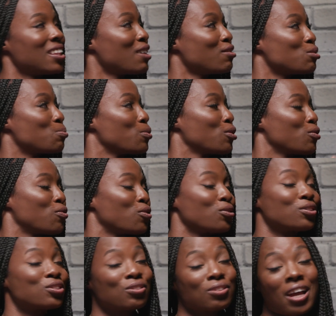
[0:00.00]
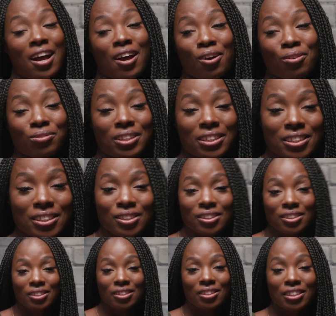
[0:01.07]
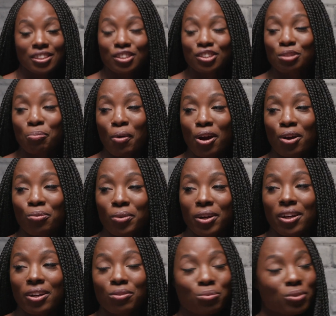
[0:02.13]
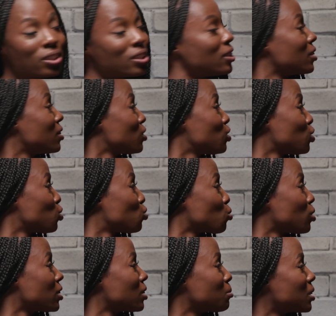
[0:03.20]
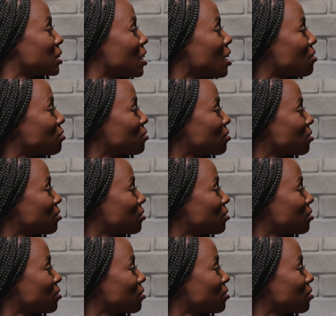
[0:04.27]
That was beautiful. So now this is the part where we destroy some stuff.